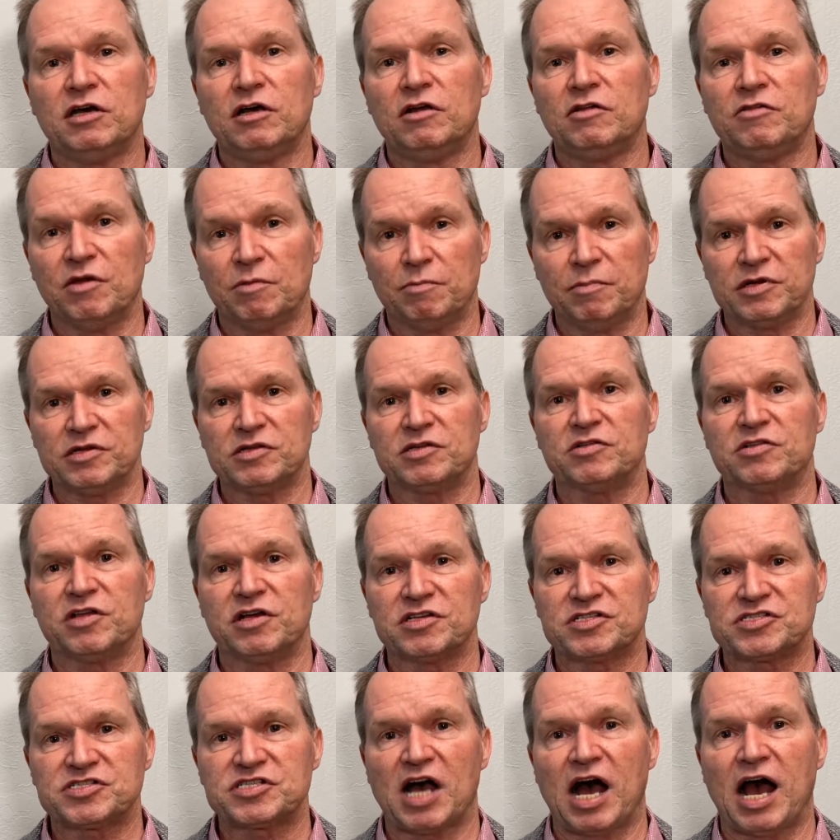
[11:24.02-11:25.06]
the
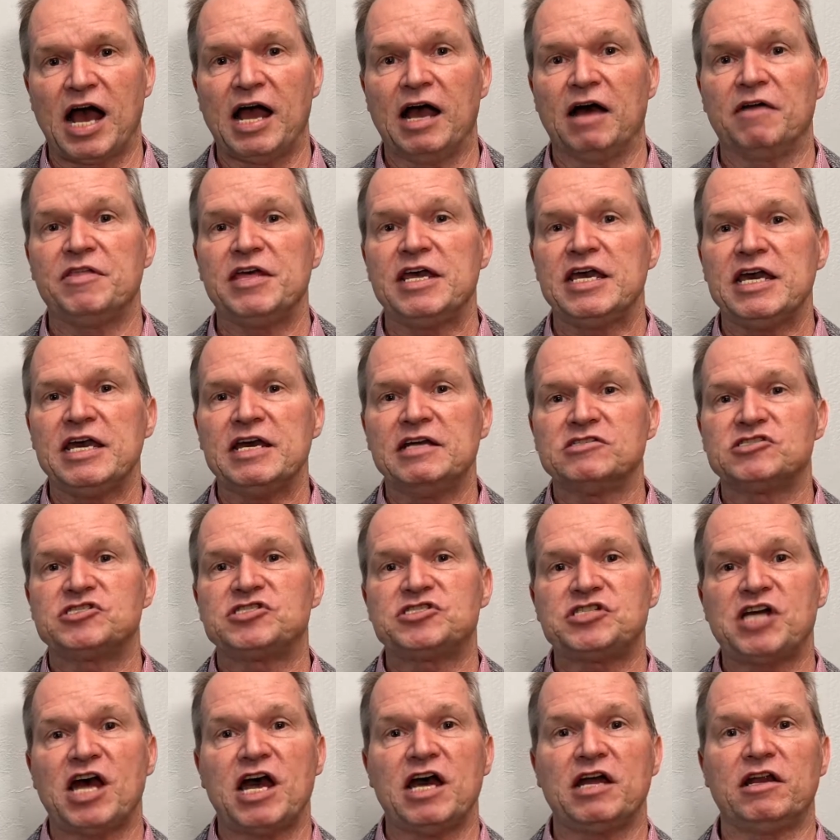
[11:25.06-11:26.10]
Messiah, the
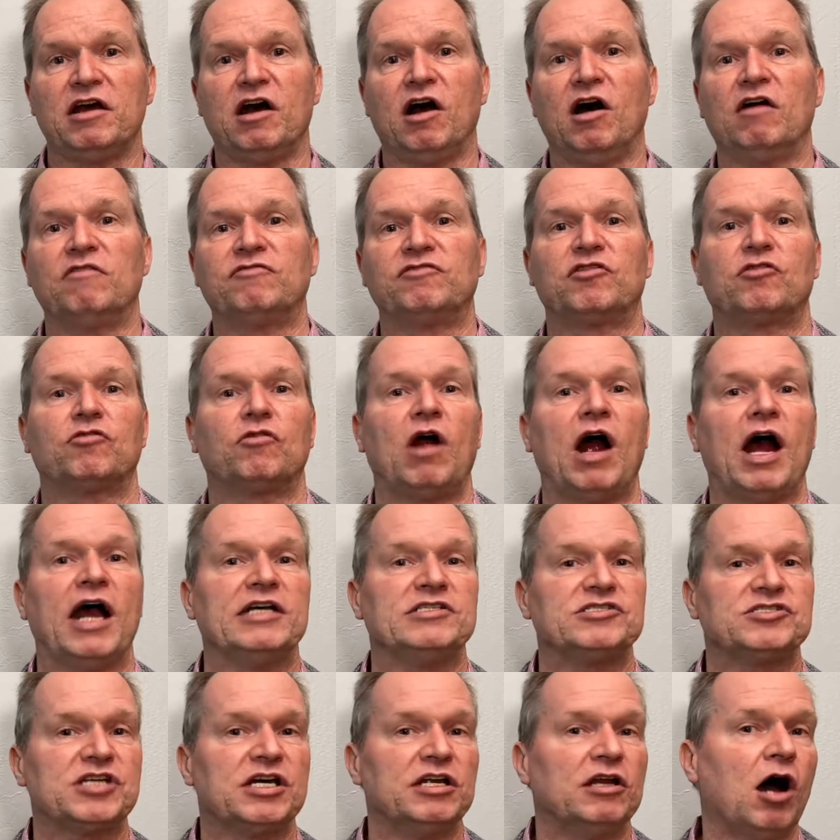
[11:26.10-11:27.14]
instead of
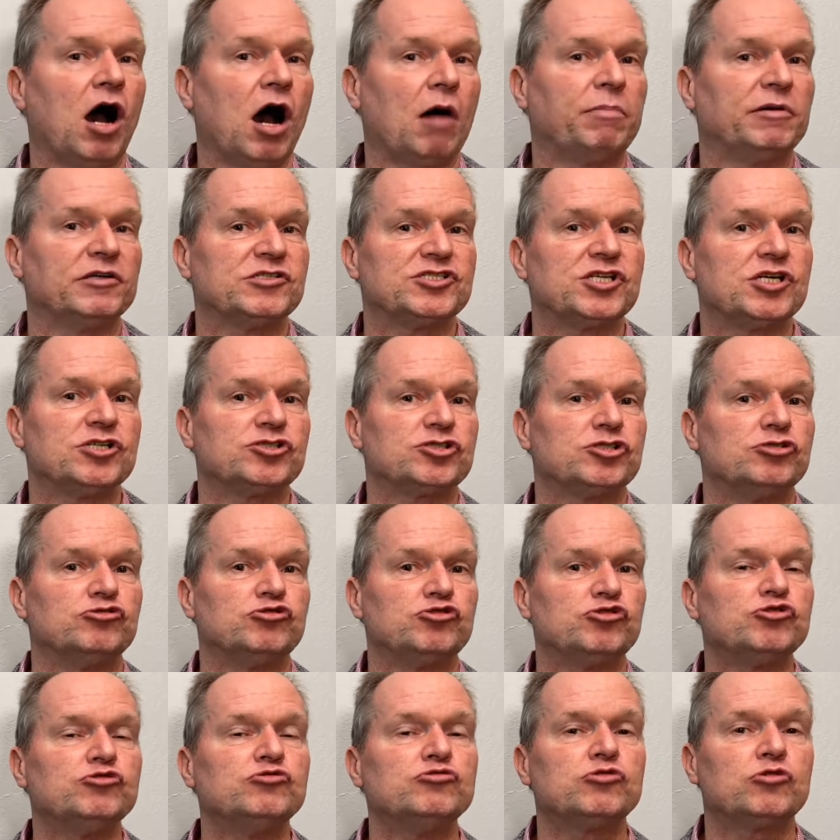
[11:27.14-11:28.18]
Christ, in opposition
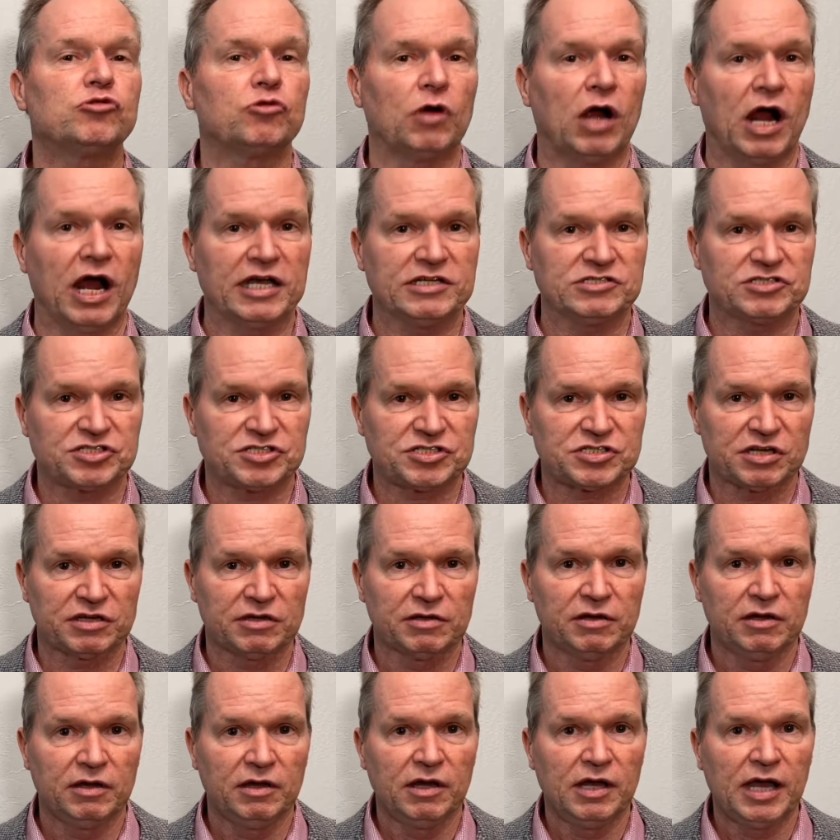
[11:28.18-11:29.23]
to Christ.
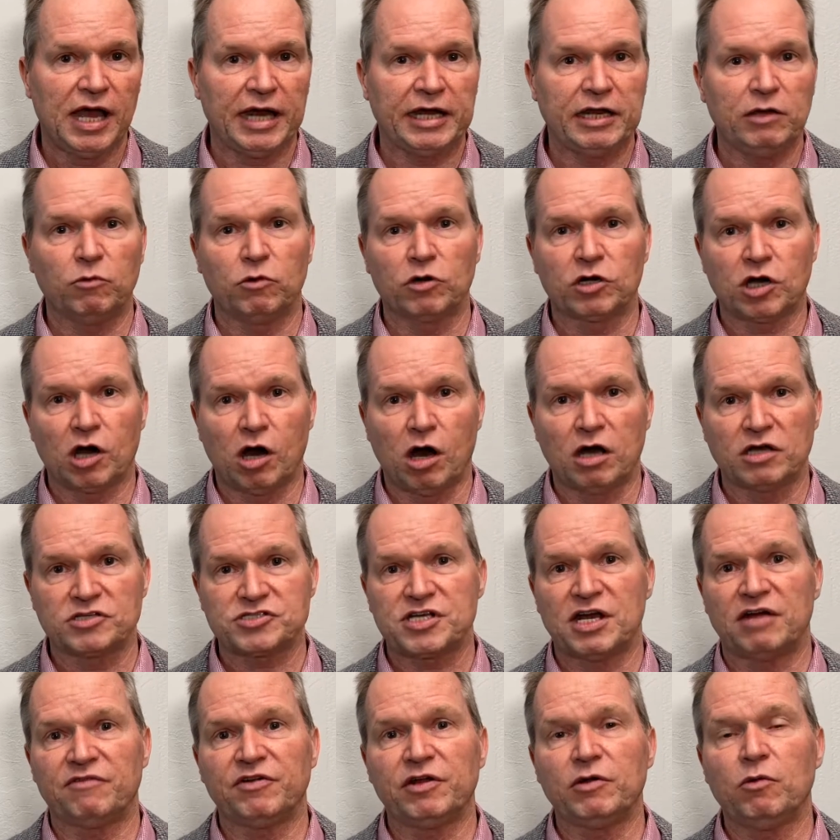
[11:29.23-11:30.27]
And he will cause
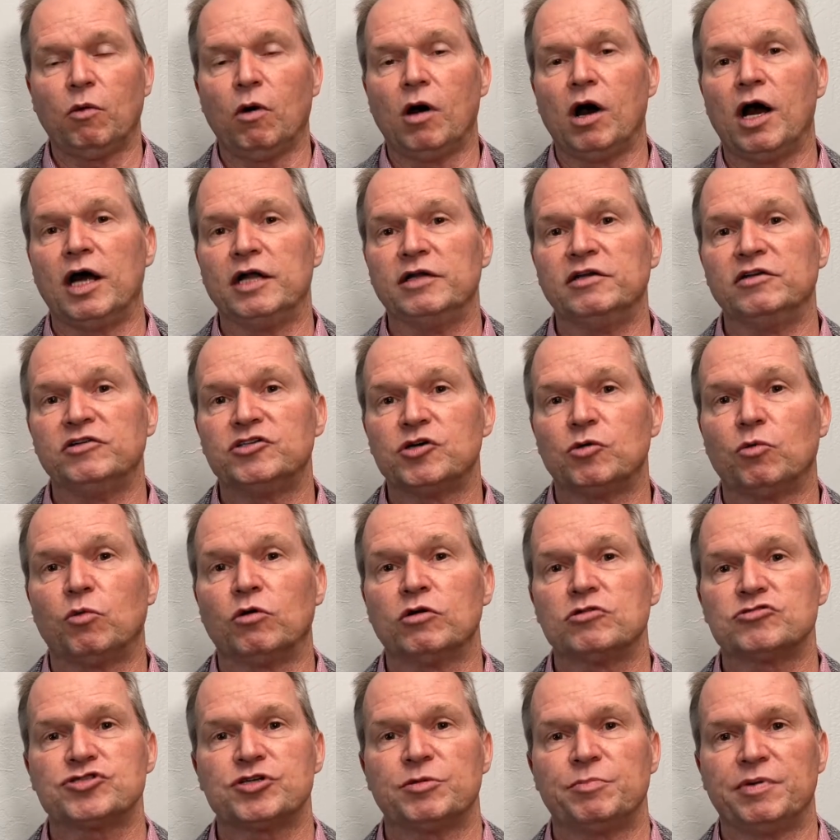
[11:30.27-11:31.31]
everyone to
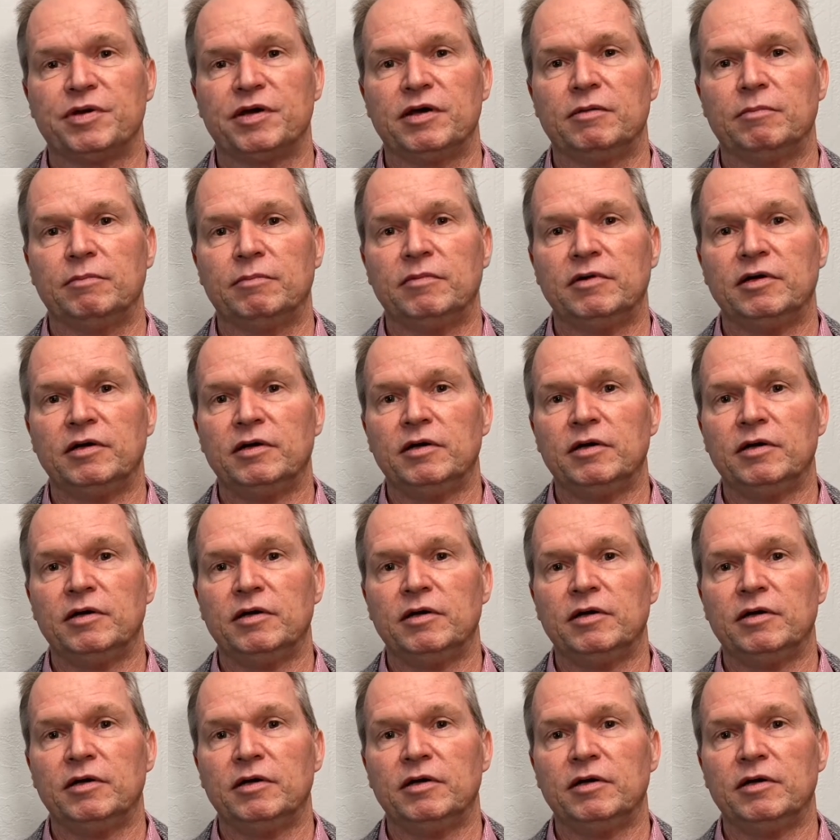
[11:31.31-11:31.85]
worship him.